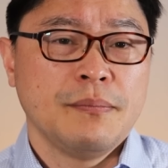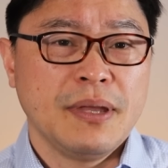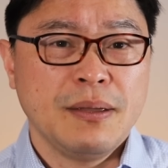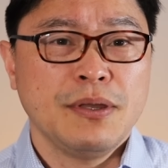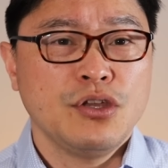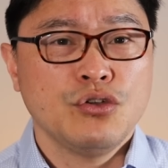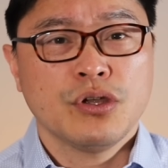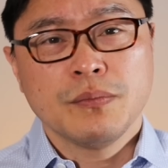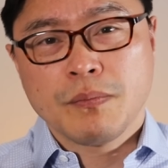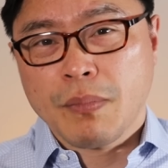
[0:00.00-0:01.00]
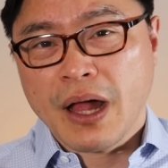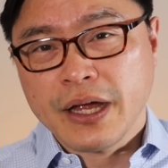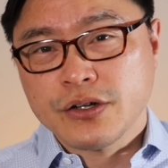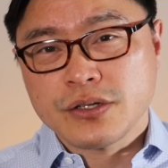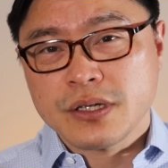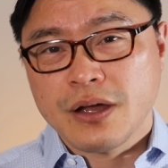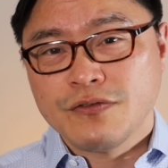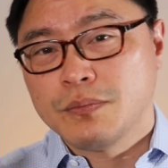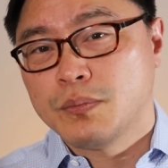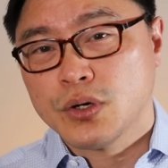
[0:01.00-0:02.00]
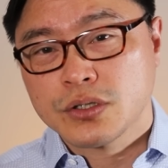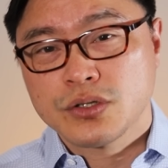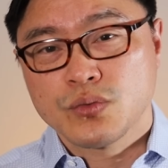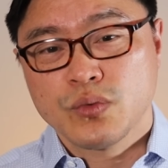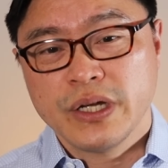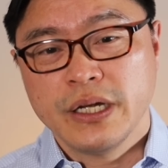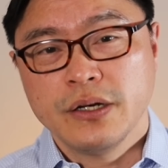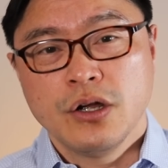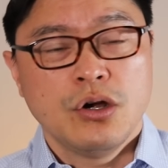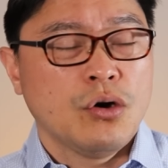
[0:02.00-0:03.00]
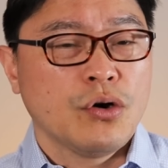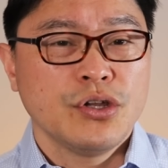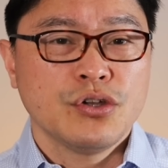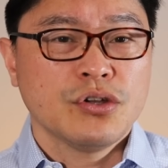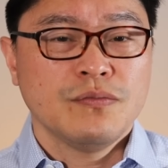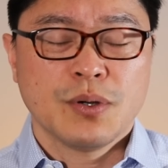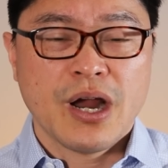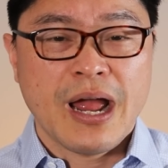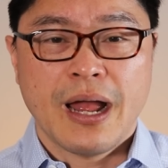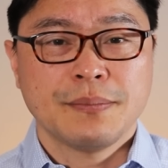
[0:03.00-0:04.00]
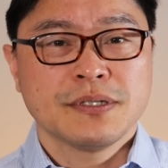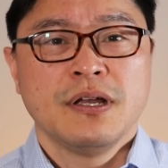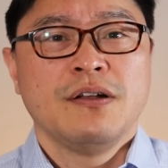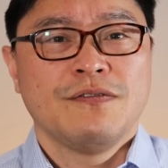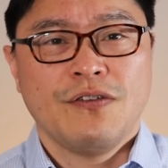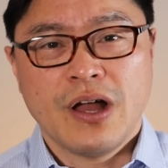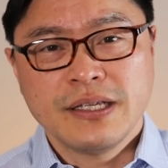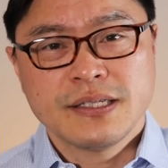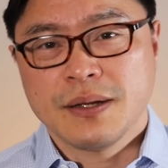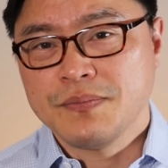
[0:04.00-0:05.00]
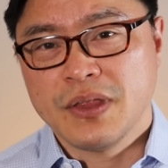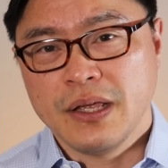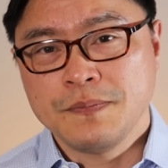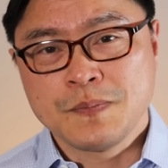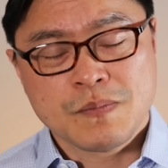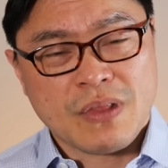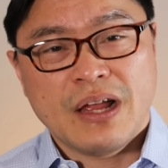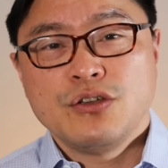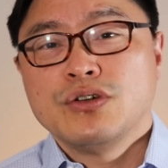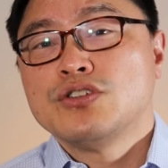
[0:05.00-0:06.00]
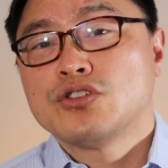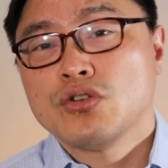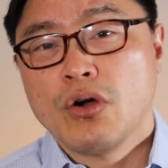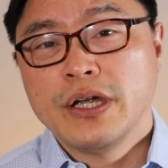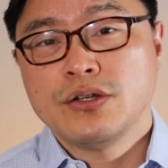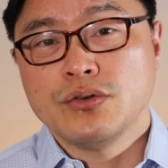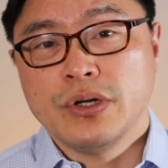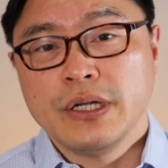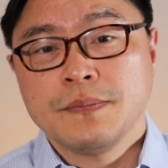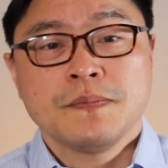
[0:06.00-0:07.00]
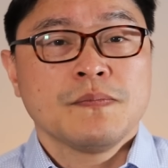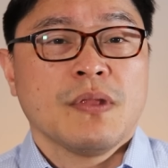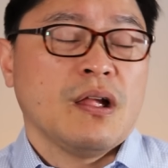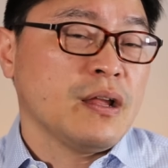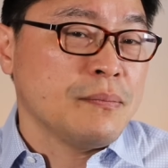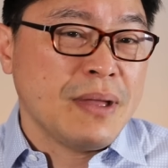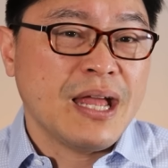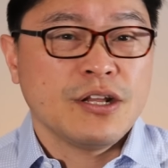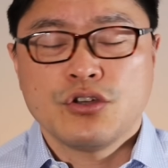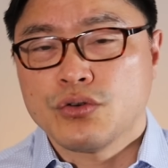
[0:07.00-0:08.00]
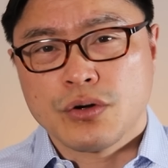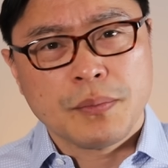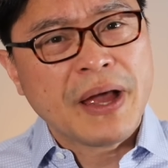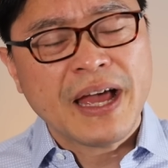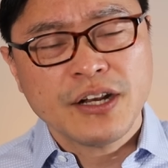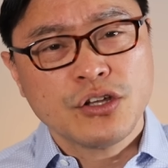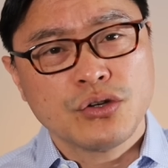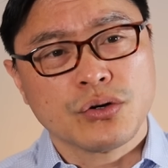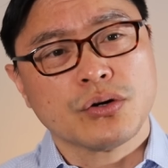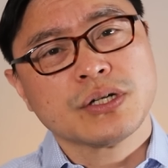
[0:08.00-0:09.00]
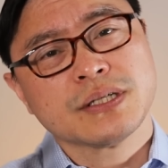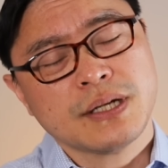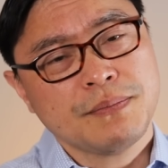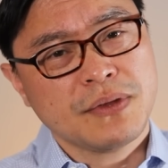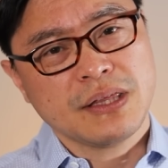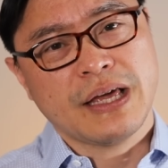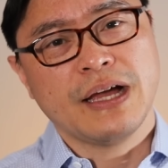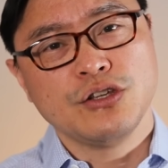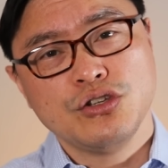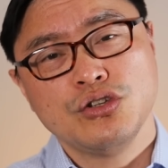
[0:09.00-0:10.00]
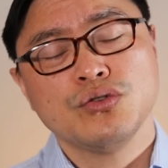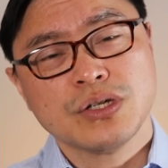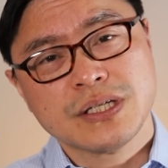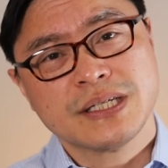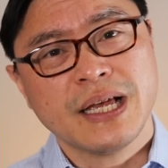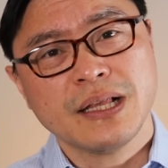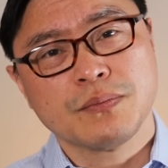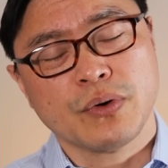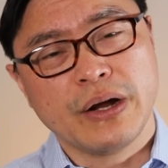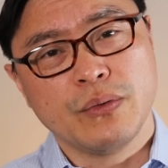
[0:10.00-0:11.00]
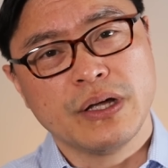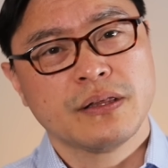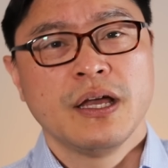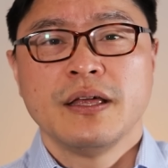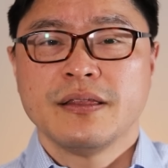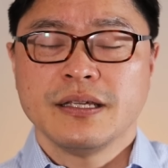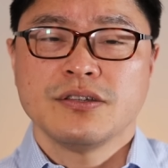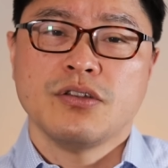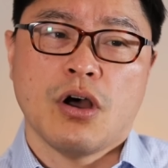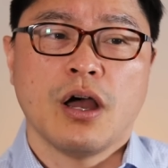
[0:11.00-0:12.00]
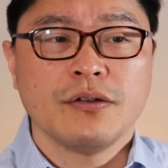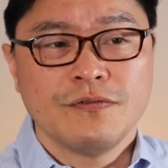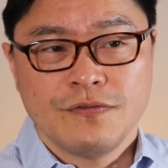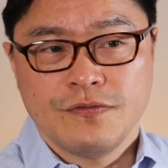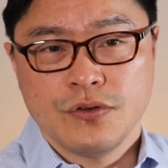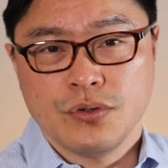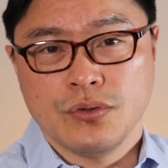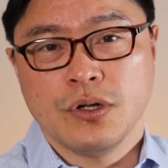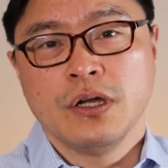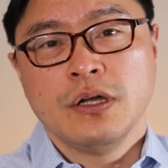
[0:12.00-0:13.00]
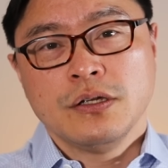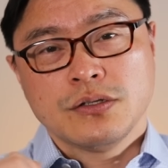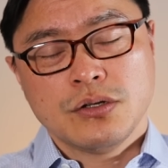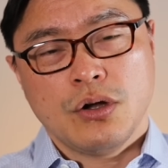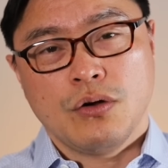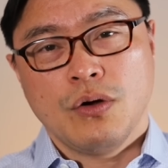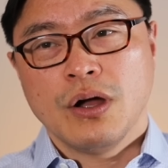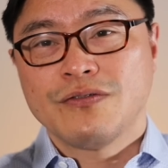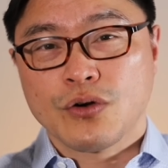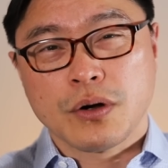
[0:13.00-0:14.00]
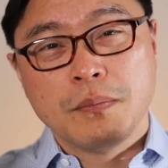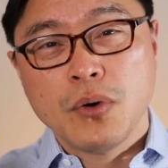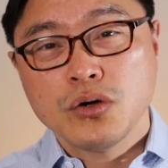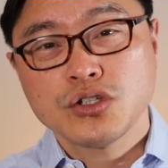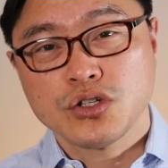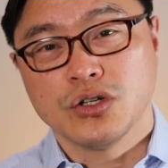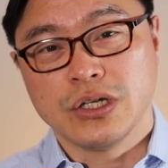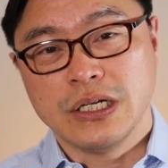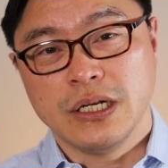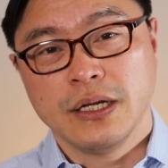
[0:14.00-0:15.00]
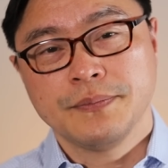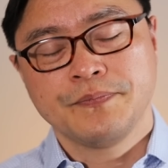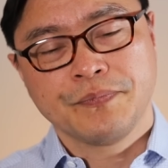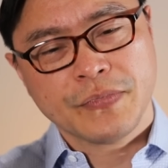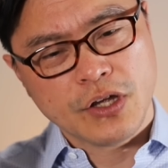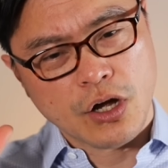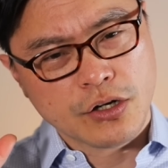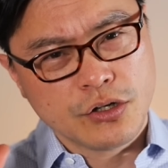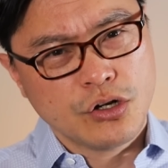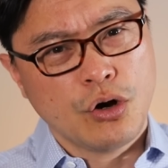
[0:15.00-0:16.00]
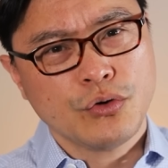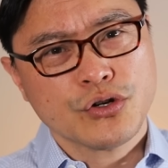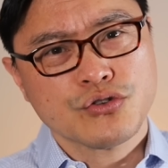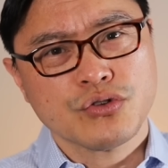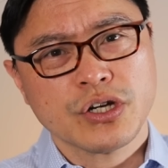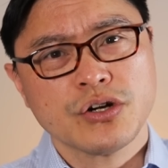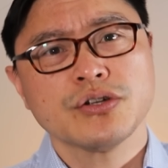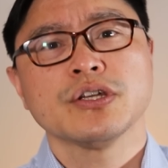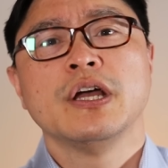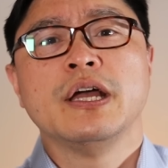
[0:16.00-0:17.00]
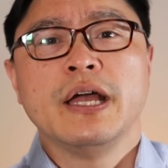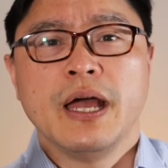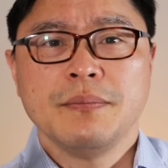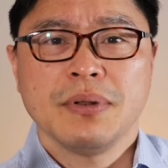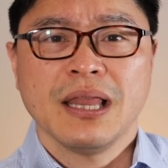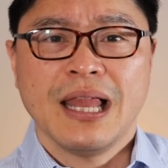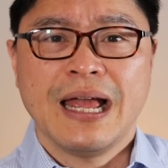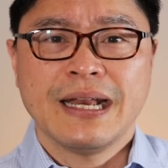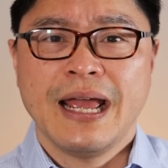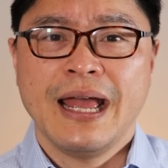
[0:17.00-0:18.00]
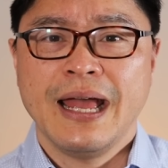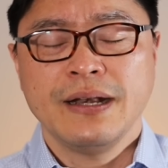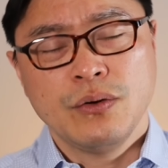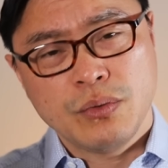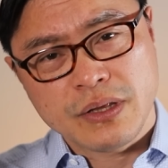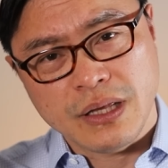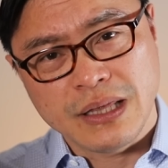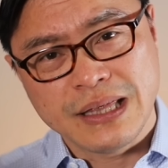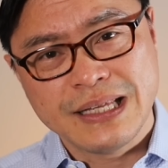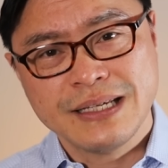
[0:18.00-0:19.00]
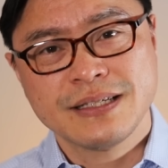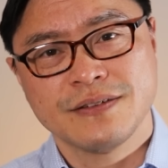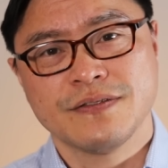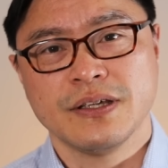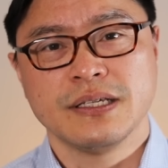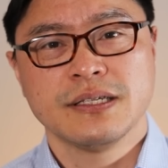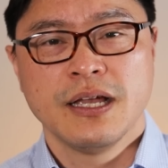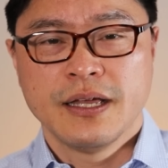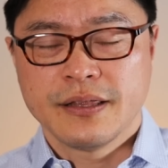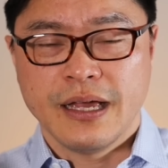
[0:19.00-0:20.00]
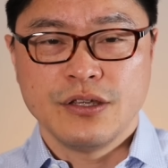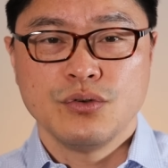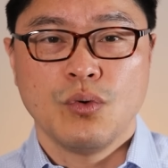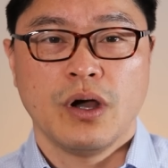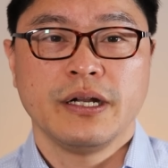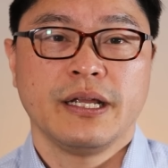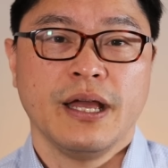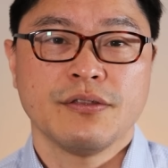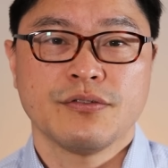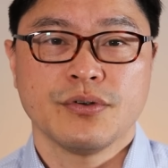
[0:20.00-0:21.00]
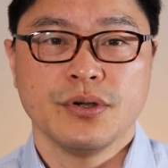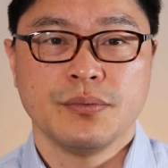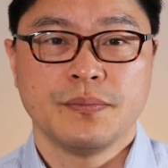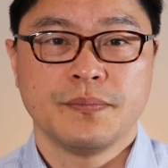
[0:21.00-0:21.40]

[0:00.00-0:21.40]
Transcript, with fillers: maybe you can buy yourself a book to read, or you can perhaps find something that you enjoy doing, like a manicure or a pedicure, or something that you can celebrate with that's not food. So for emotional eating, you got to know your triggers and plan ahead with a list of things that you want to get through.